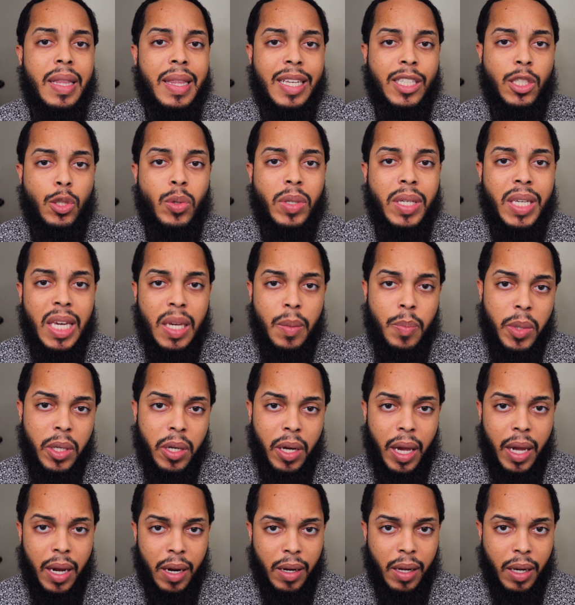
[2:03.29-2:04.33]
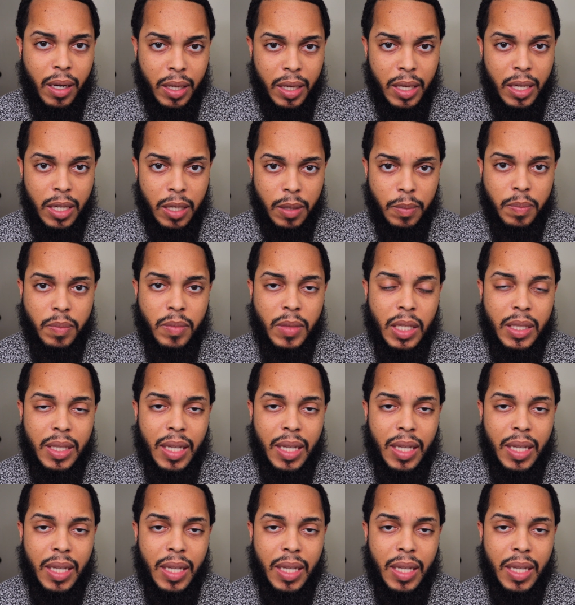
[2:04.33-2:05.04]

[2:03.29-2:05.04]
that you keep your hair clean.